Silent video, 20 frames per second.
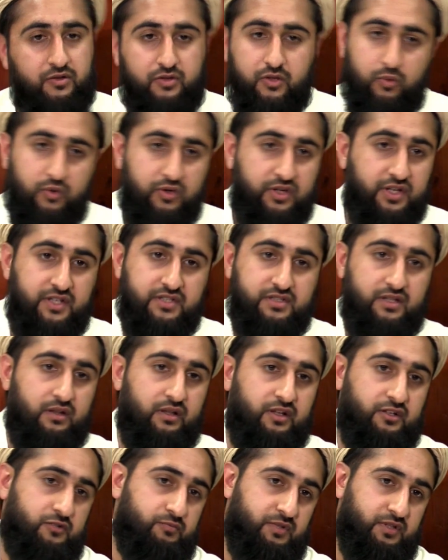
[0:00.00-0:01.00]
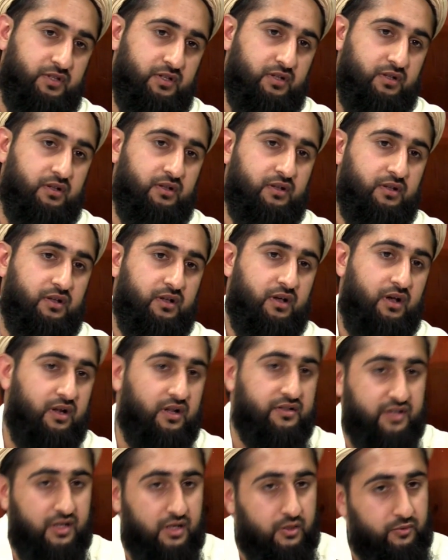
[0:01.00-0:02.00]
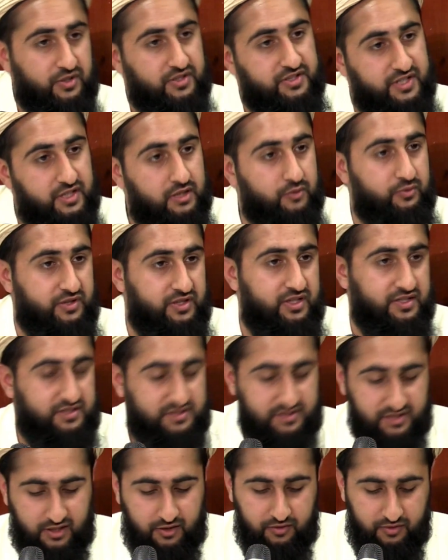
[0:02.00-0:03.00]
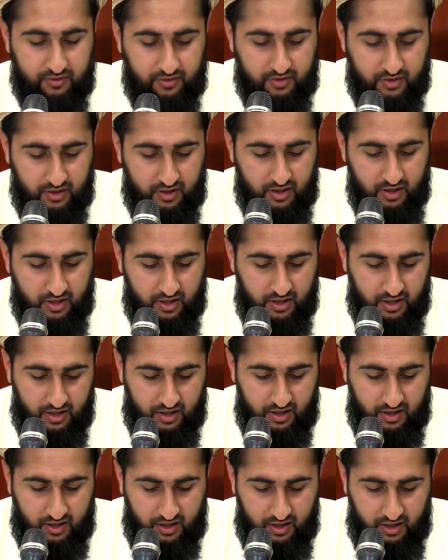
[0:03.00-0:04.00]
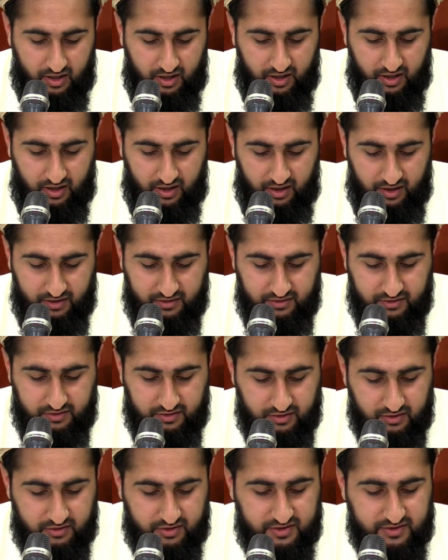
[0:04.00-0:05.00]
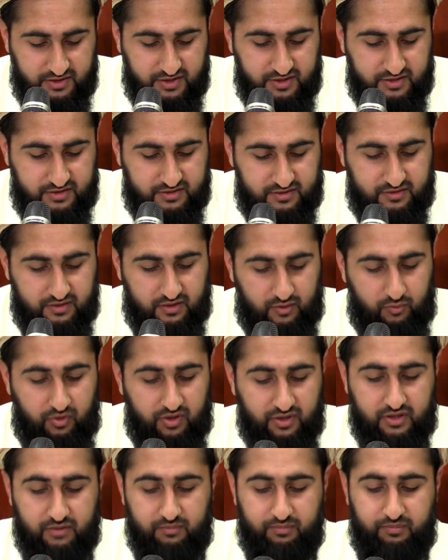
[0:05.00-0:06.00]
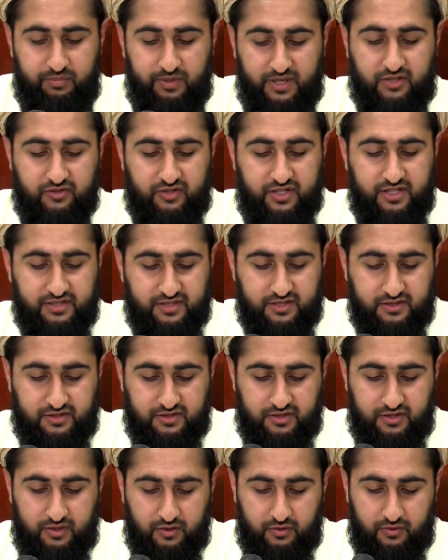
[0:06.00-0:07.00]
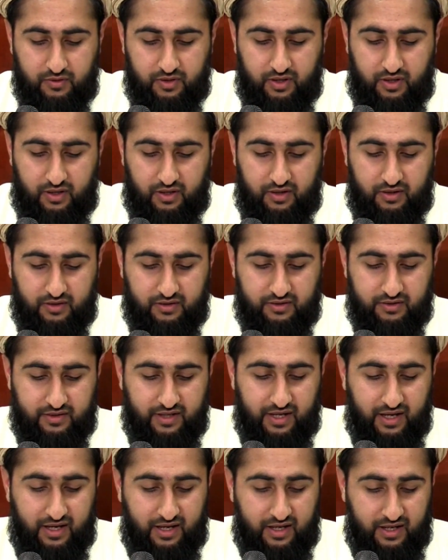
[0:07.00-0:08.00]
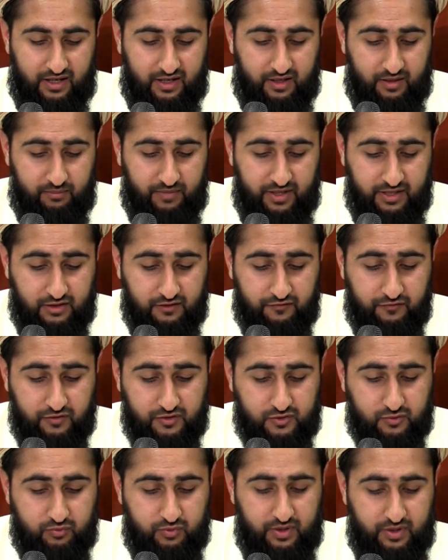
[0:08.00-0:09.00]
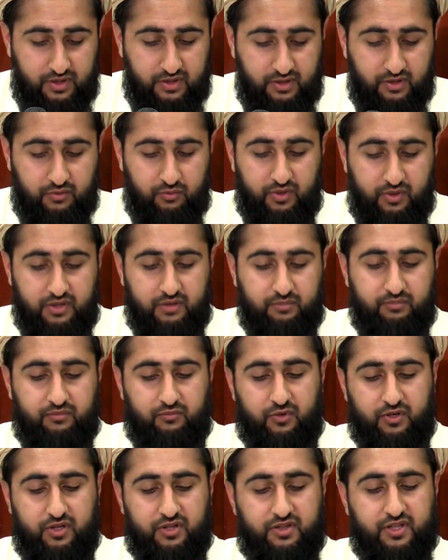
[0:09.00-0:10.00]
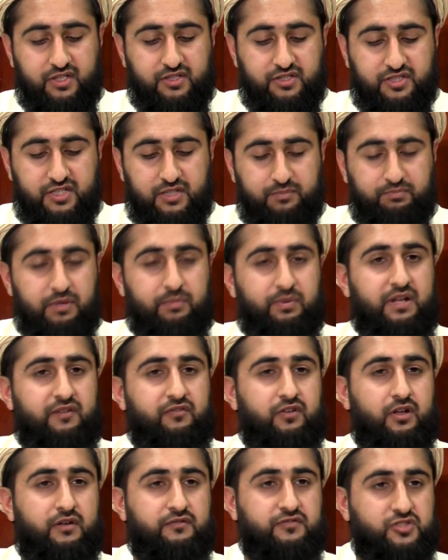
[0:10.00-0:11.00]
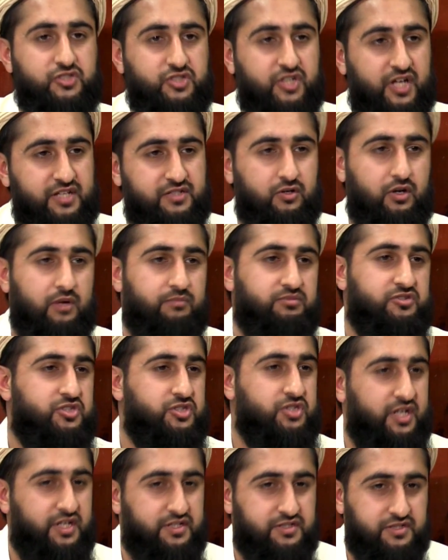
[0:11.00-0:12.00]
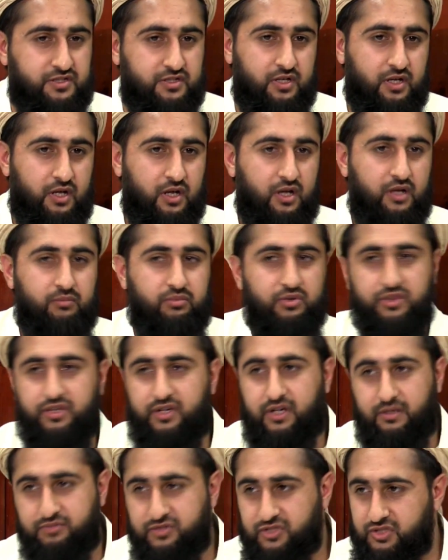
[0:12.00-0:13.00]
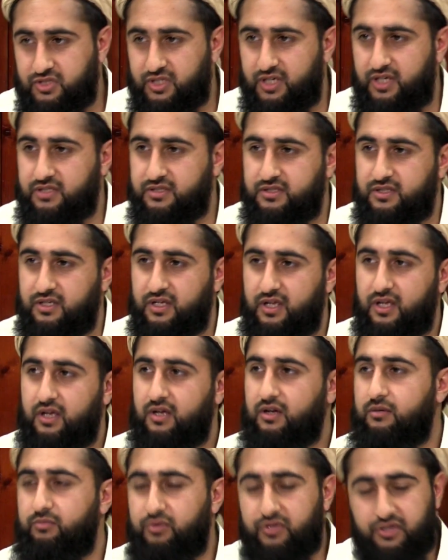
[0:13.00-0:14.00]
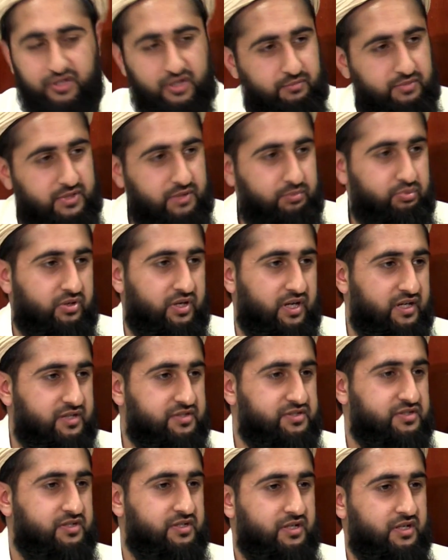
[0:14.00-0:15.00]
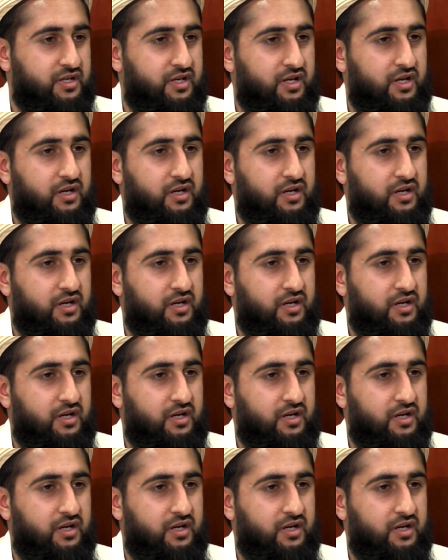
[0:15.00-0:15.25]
The worry is Allah subhanahu wa ta'ala. Allah ta'ala will deal with this now. And this is one of the big reasons, that many of us, one of the things you see, people have a lot of stress. Oh, I'm stressed. Brother, I'm stressed. Or brother, I'm depressed.